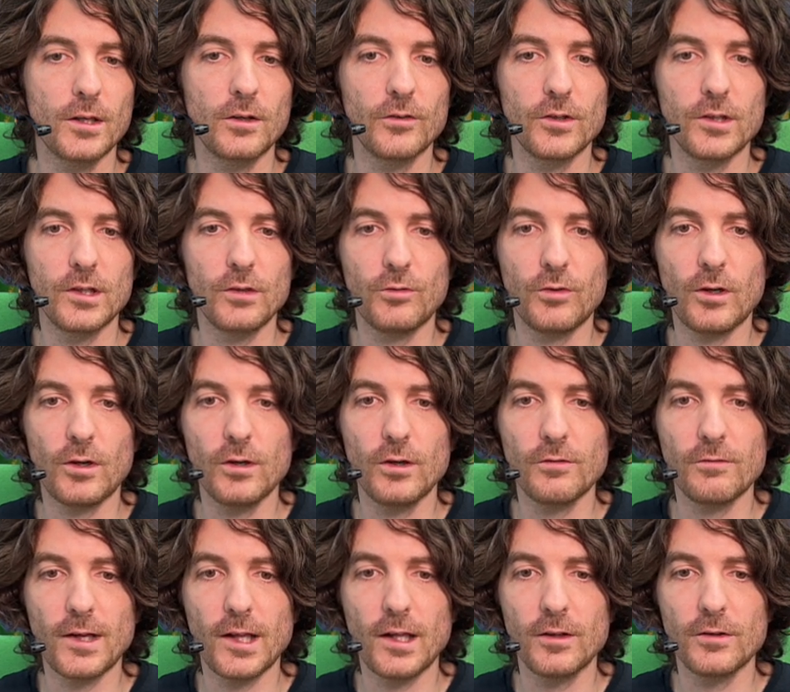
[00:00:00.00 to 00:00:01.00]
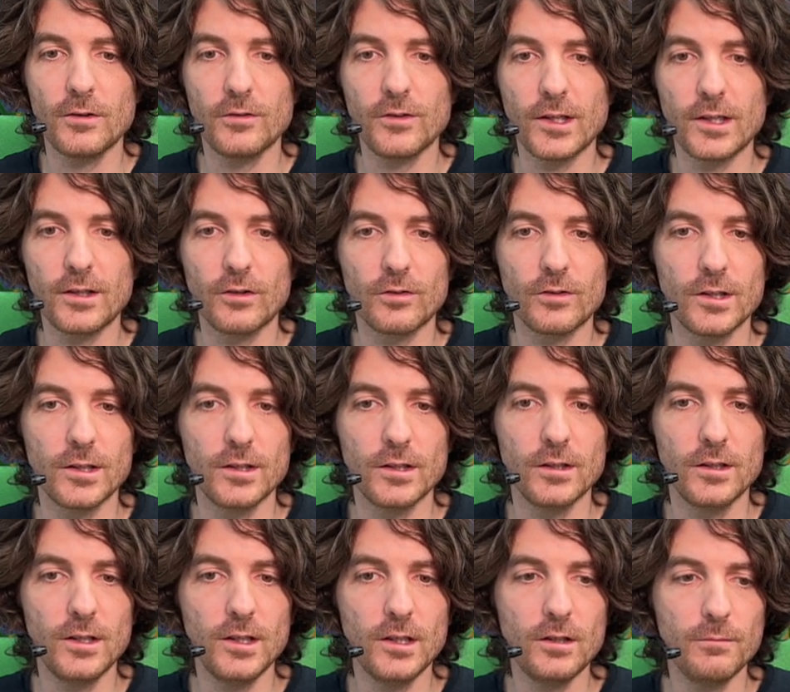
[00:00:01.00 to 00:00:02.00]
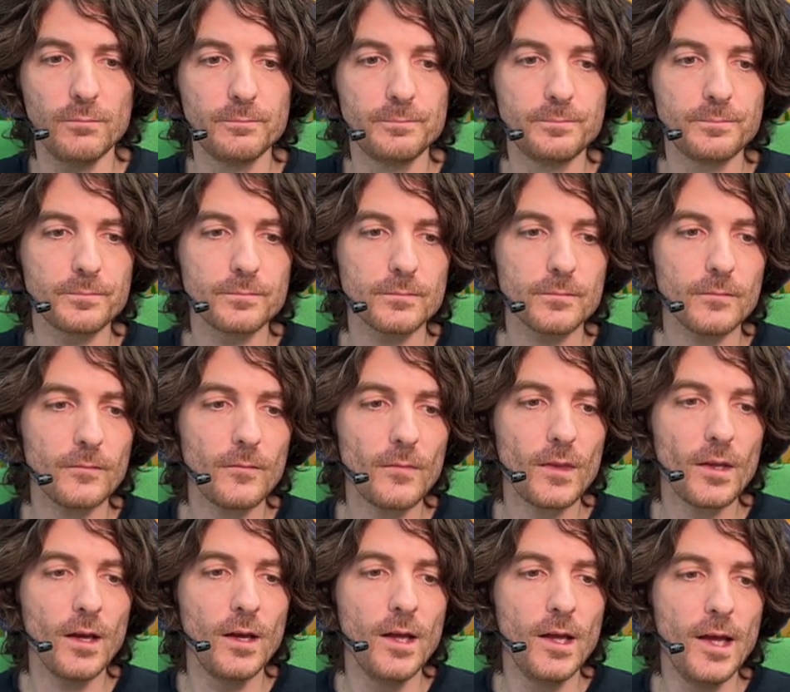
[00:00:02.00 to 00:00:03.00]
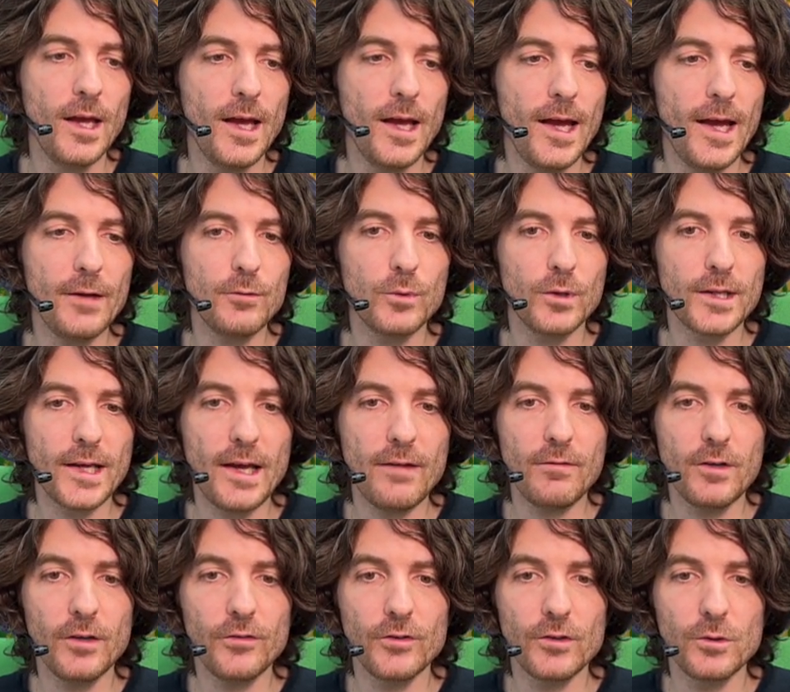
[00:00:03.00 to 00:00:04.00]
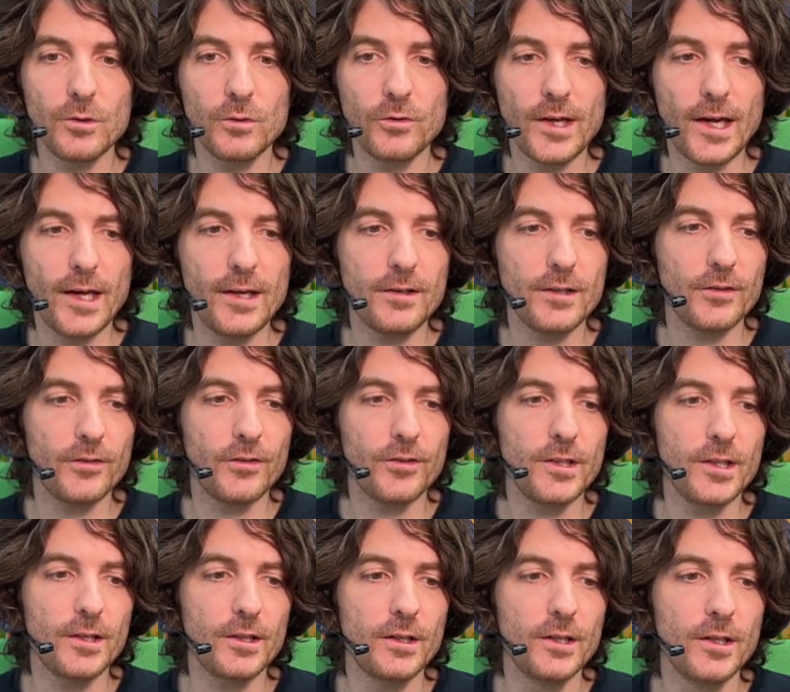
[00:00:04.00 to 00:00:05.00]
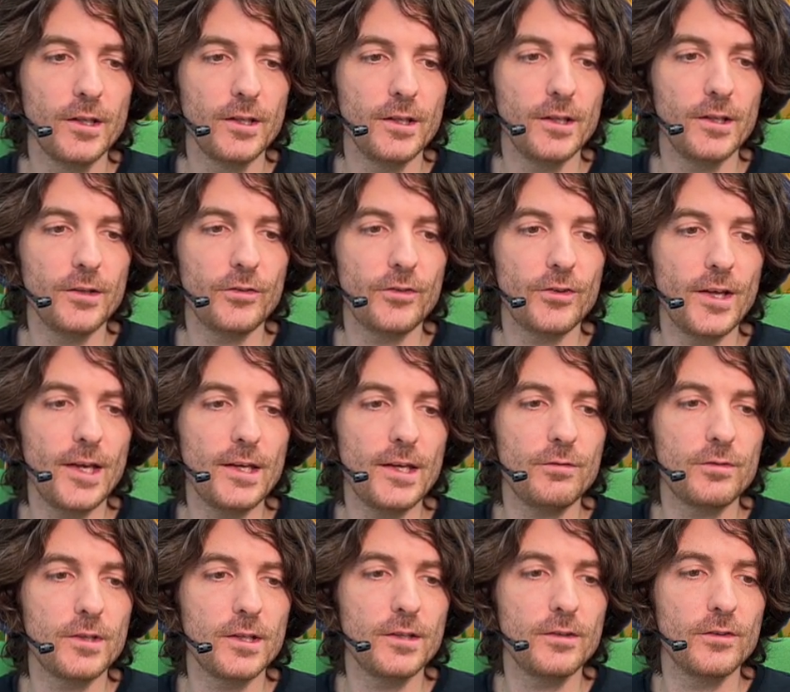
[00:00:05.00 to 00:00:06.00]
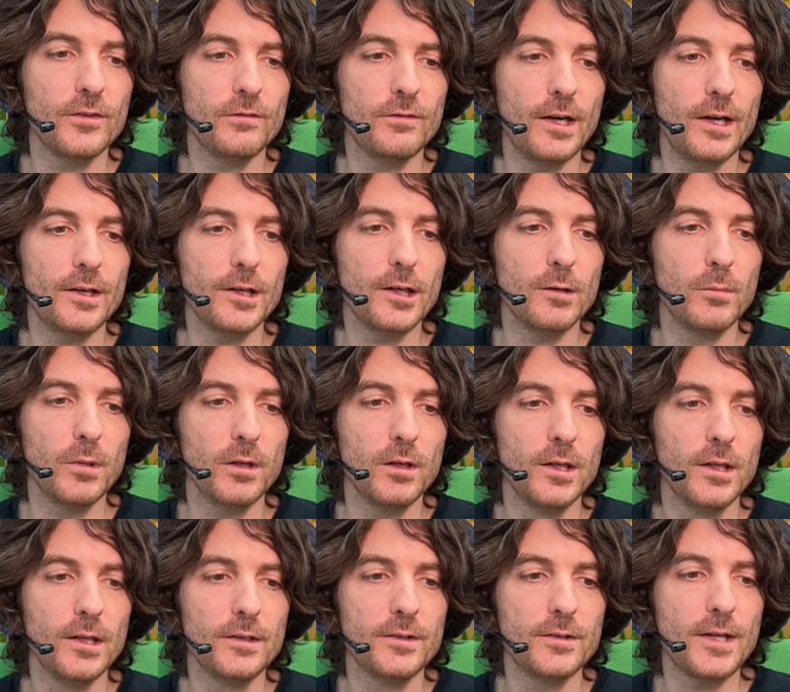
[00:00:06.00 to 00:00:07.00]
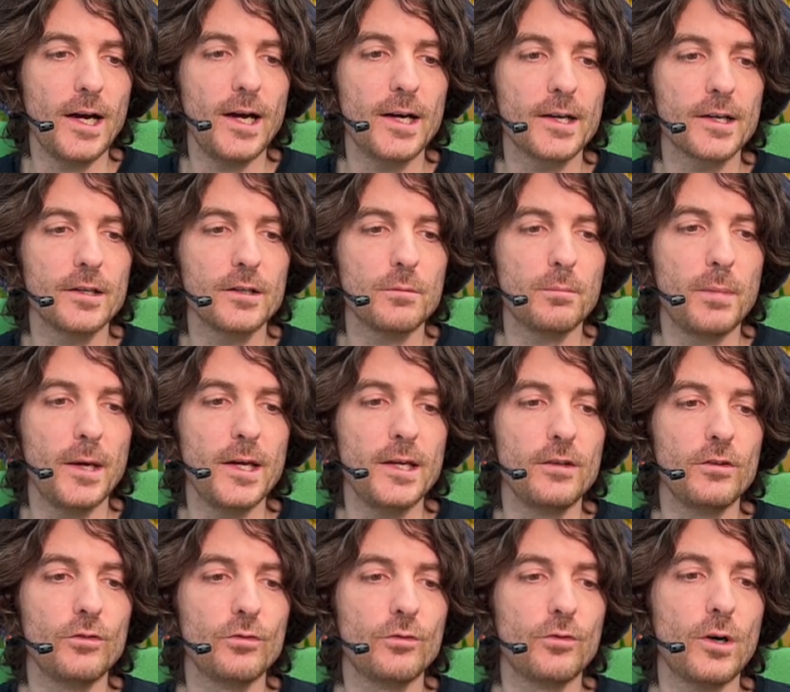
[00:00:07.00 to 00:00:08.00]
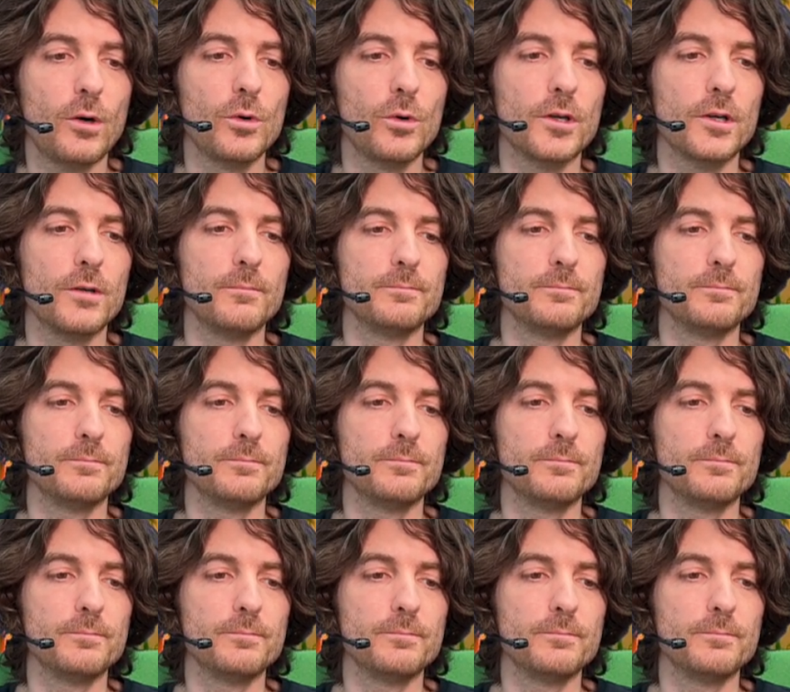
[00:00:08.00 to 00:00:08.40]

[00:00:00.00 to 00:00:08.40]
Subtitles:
the default value that is written here. And whatever the user enters here is saved in the variable target base folder.